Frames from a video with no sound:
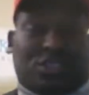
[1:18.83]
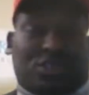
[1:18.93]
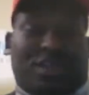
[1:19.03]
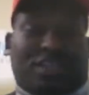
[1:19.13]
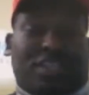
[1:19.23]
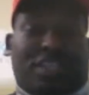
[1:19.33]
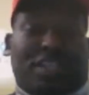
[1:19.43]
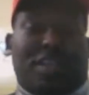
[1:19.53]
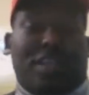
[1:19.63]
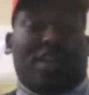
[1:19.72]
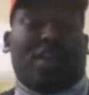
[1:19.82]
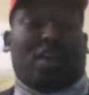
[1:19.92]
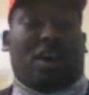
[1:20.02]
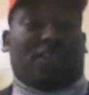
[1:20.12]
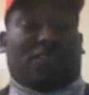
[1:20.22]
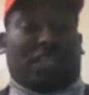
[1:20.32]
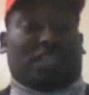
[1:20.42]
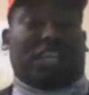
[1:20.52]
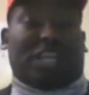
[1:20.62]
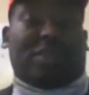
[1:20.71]
transformation for
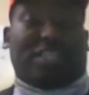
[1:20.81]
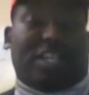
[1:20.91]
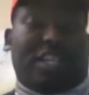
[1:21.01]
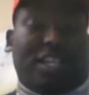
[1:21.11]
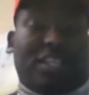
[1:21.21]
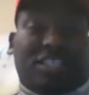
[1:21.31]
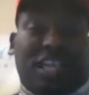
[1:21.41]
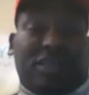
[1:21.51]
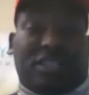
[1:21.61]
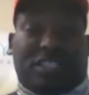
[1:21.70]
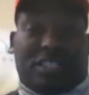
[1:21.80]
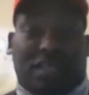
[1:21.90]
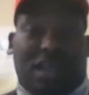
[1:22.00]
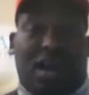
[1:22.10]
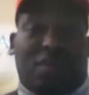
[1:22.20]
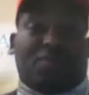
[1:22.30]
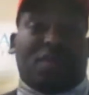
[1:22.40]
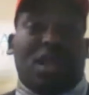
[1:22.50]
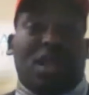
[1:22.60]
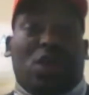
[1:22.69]
this generation and the generation to
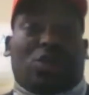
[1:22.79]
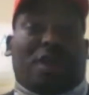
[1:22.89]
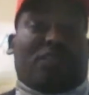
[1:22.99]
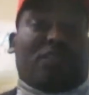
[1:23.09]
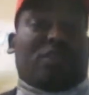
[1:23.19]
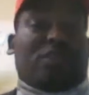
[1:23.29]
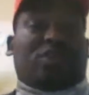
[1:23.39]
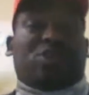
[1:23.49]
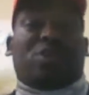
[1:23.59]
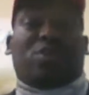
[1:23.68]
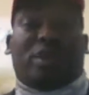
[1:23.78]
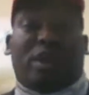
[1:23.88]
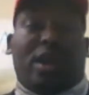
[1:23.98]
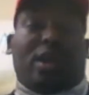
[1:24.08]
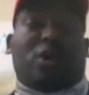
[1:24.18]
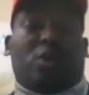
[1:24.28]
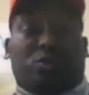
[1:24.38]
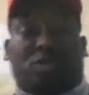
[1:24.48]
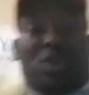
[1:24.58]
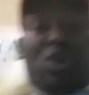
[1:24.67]
come. Without further ado, we are going